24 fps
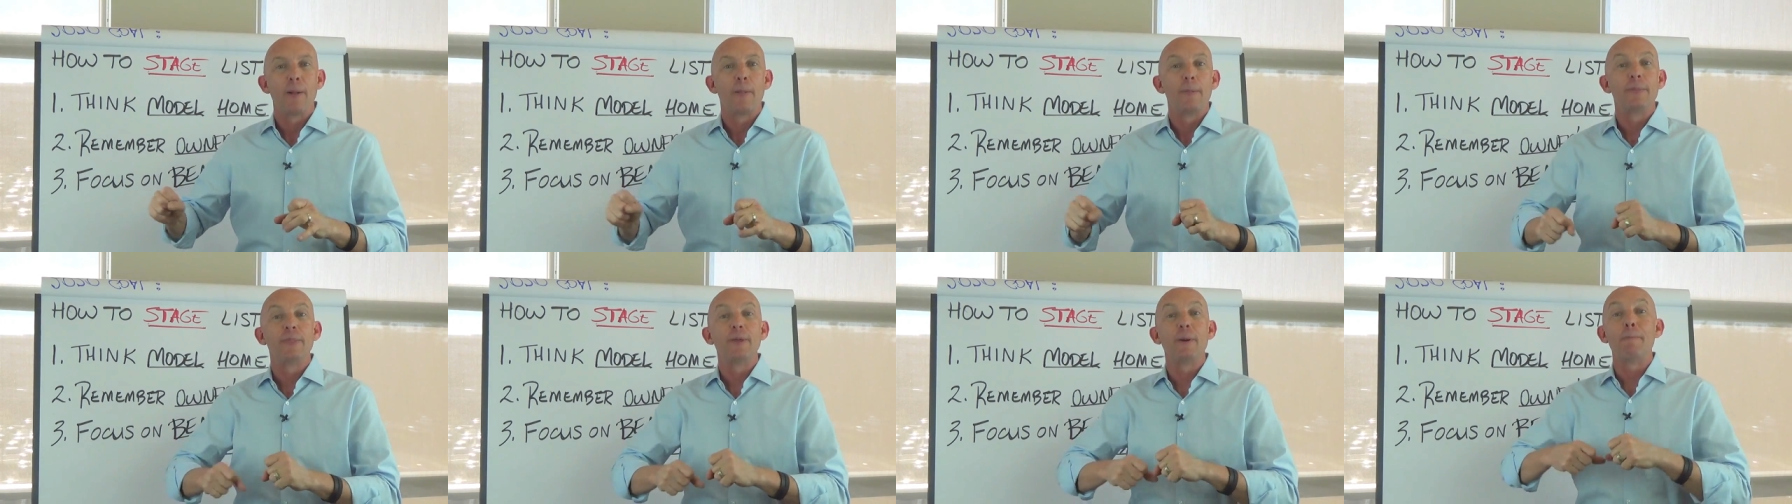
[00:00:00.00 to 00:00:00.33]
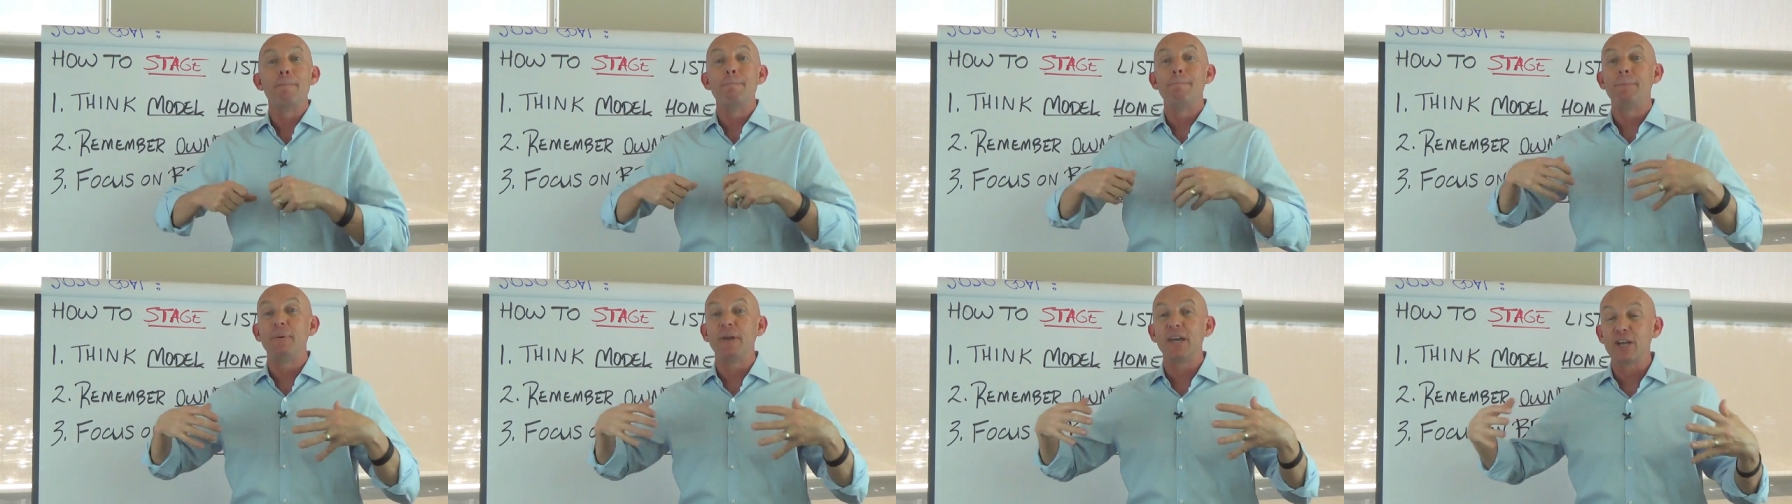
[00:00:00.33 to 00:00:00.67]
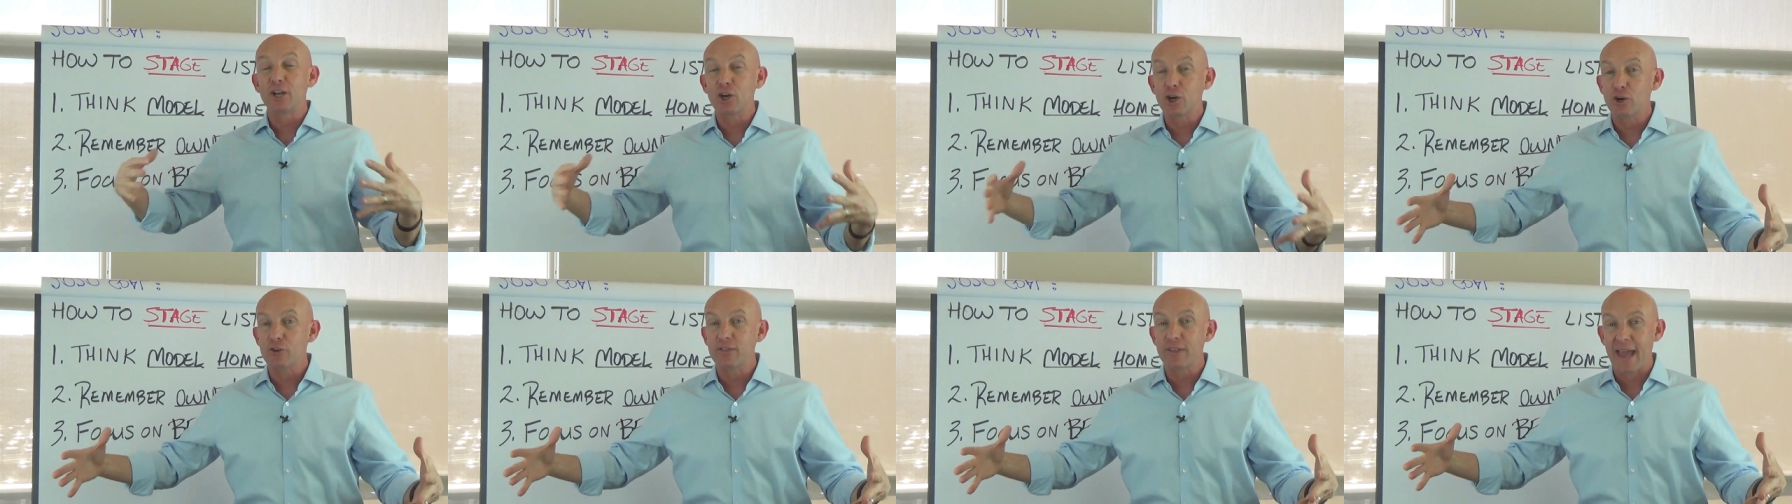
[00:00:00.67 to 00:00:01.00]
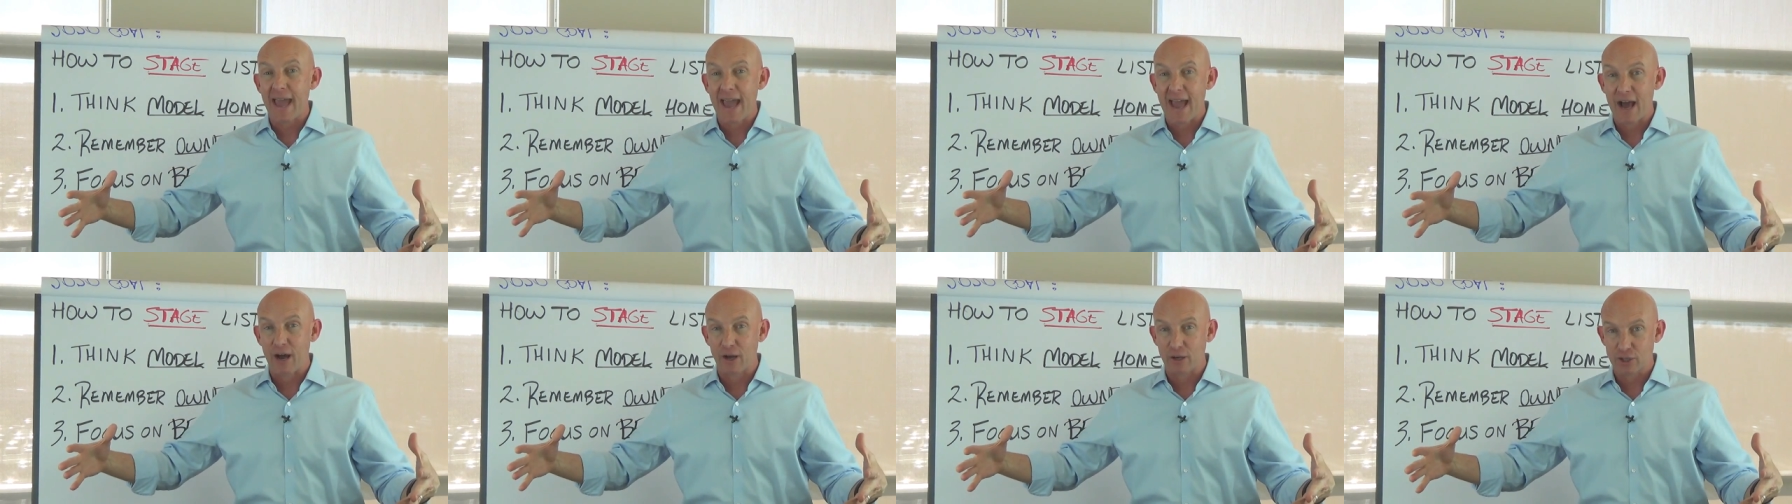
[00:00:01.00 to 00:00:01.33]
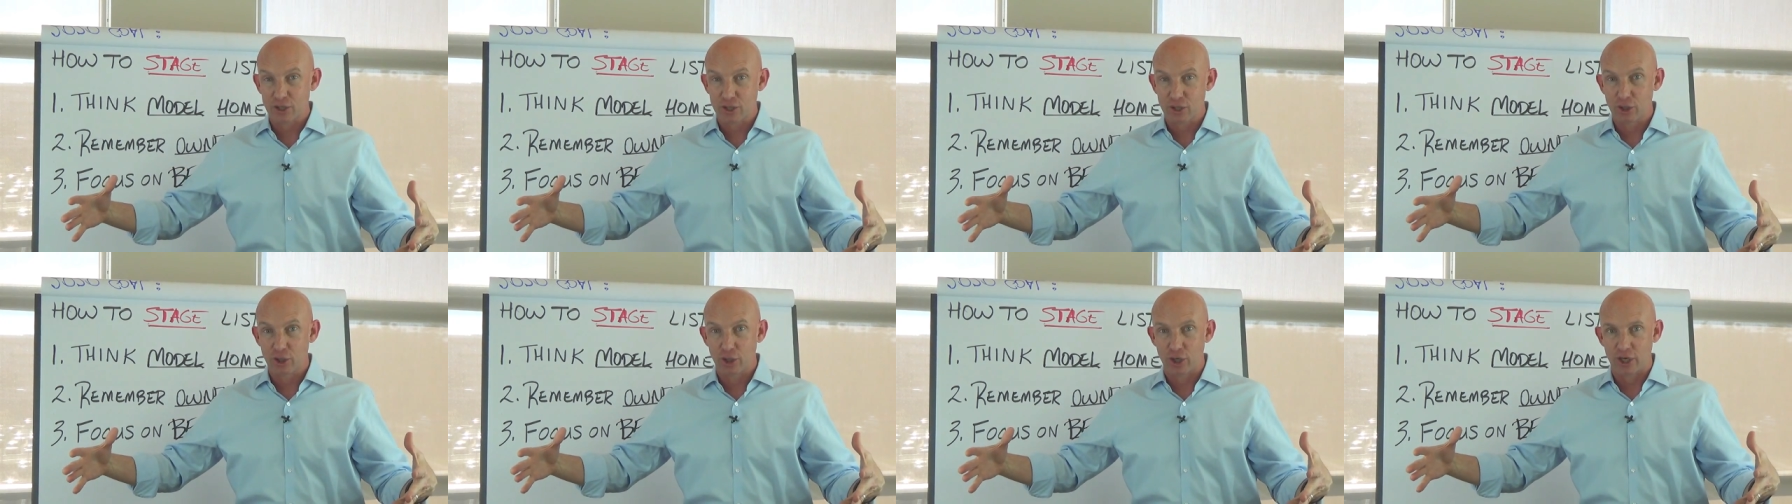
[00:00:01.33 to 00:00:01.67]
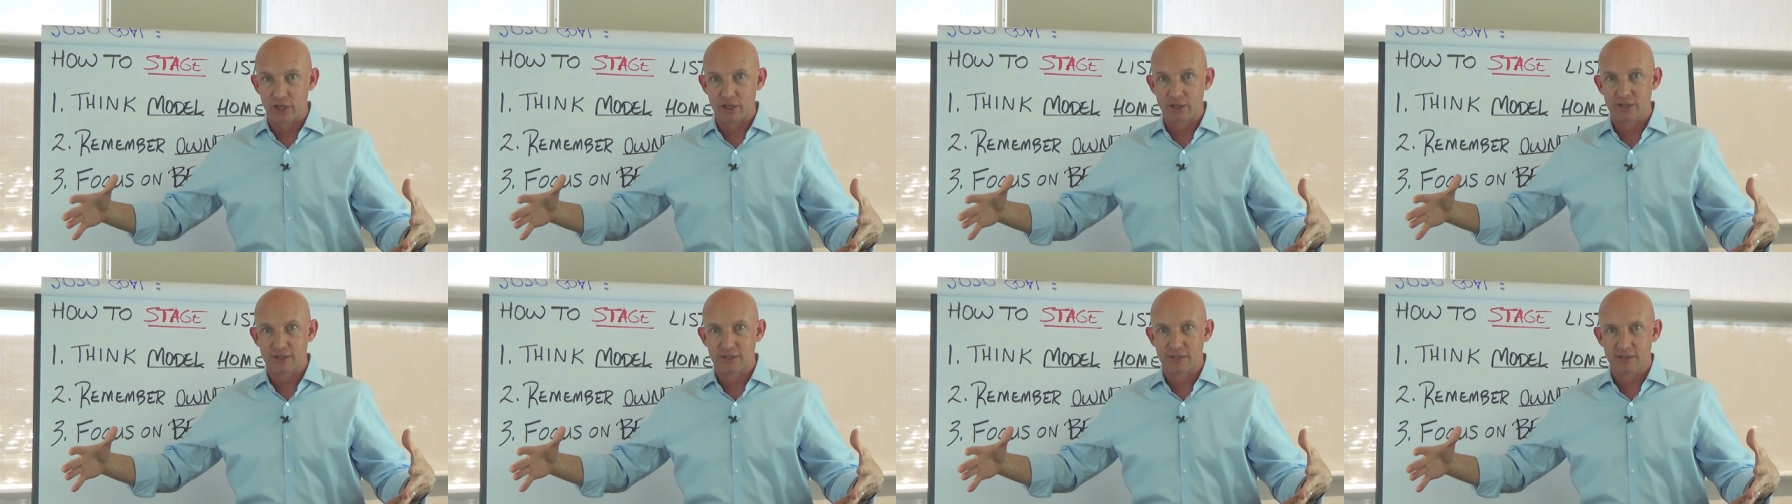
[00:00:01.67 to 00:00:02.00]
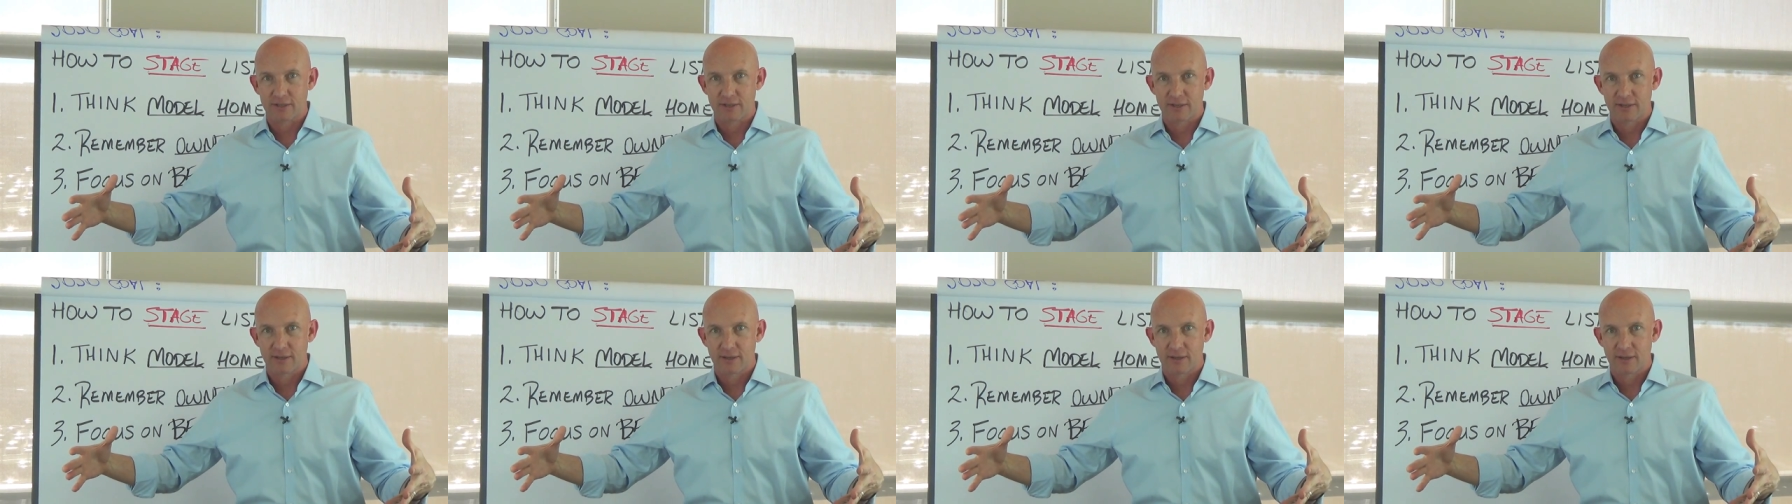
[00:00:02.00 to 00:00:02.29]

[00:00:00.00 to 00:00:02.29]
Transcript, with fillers: the bigger the house looks.